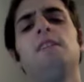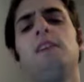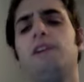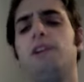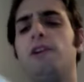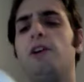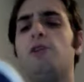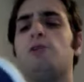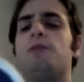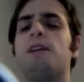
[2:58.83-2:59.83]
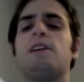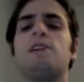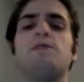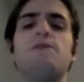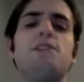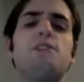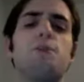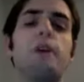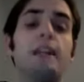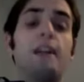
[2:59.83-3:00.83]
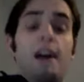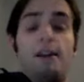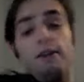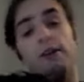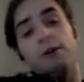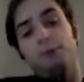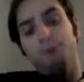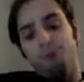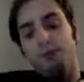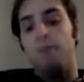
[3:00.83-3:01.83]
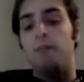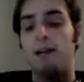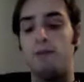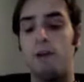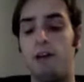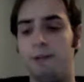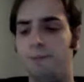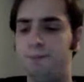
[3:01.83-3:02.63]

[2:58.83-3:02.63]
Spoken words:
under your nose because of the suede. I don't know. It might run.